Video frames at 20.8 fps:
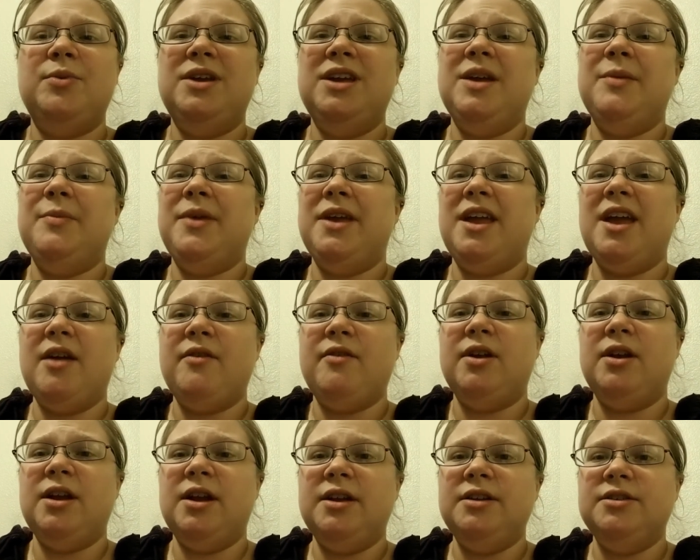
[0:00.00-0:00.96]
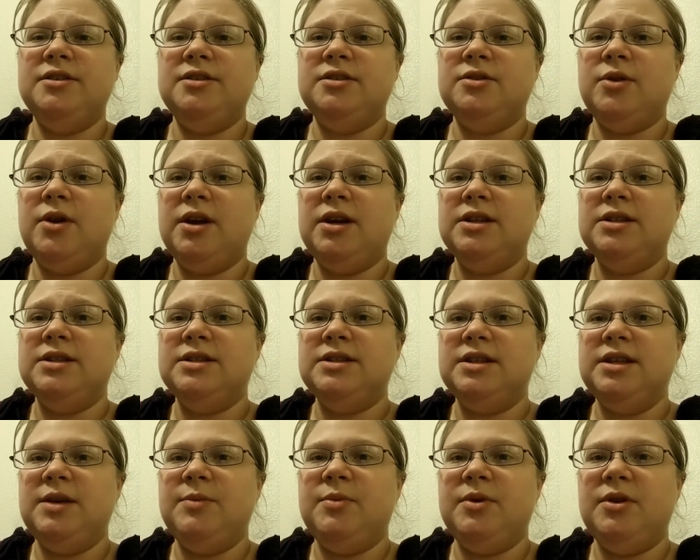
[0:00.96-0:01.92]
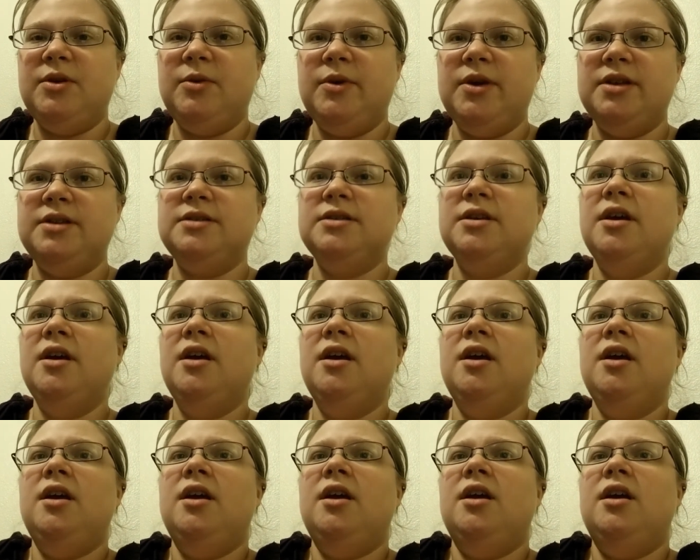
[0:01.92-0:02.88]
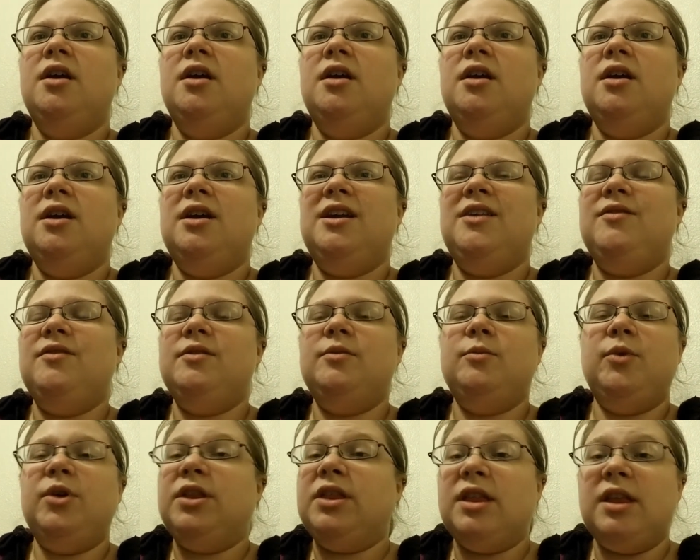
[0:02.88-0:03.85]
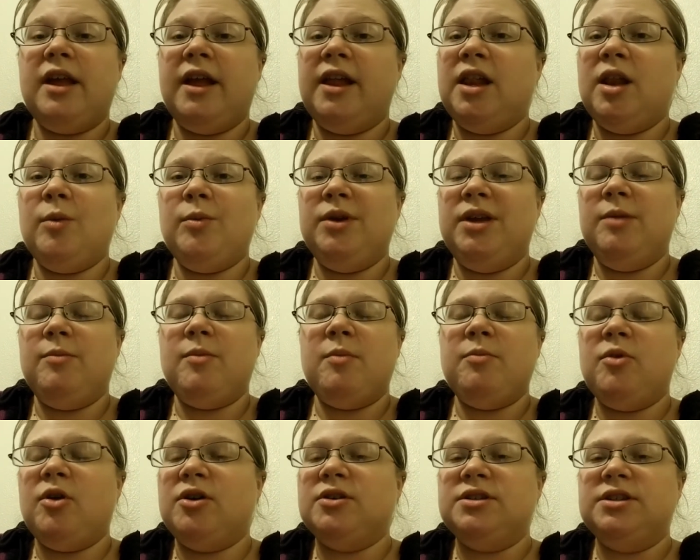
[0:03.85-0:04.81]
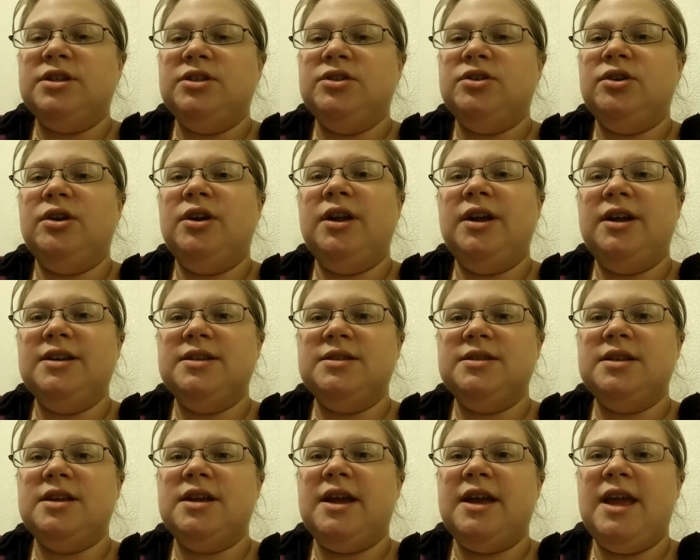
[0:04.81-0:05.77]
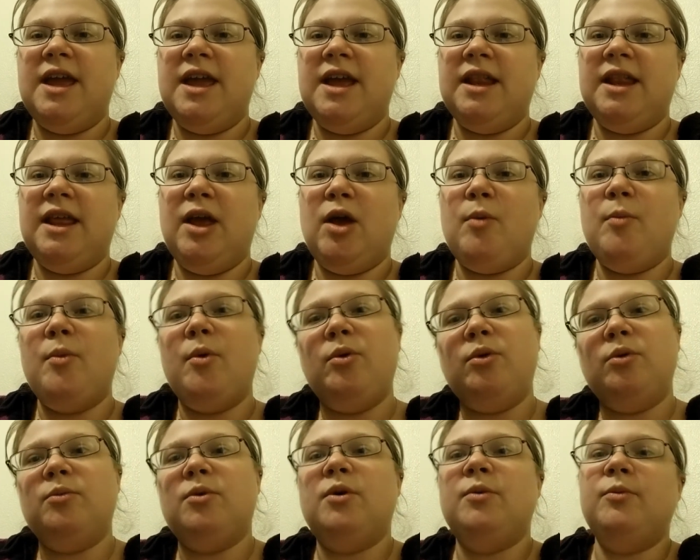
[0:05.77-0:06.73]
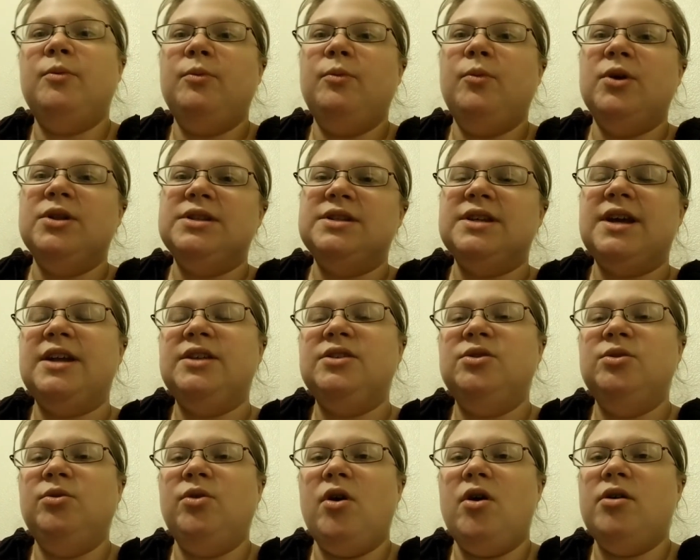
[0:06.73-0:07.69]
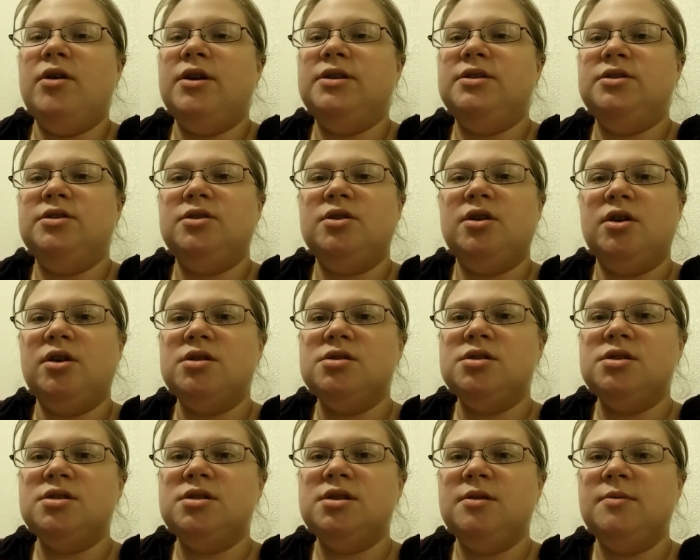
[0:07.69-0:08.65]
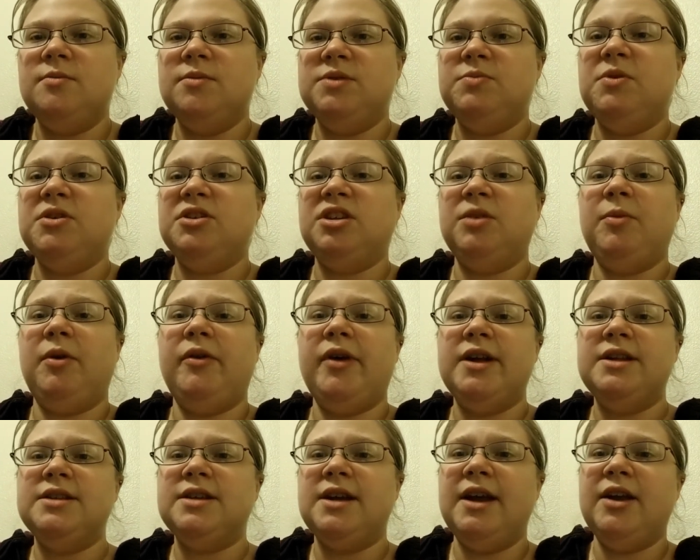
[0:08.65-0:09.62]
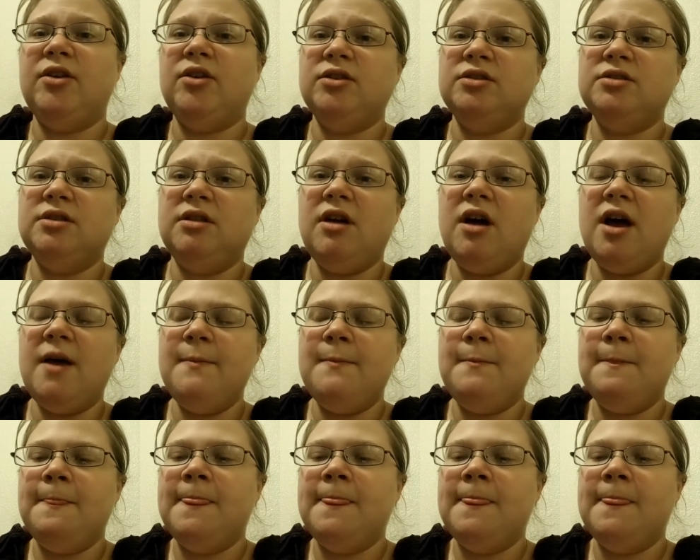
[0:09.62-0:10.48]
PM every night just so I can sleep. Otherwise, even with Tylenol PM, I'm tossing and turning because I can't lay on one side too long. It just hurts. And especially my right side hurts a lot.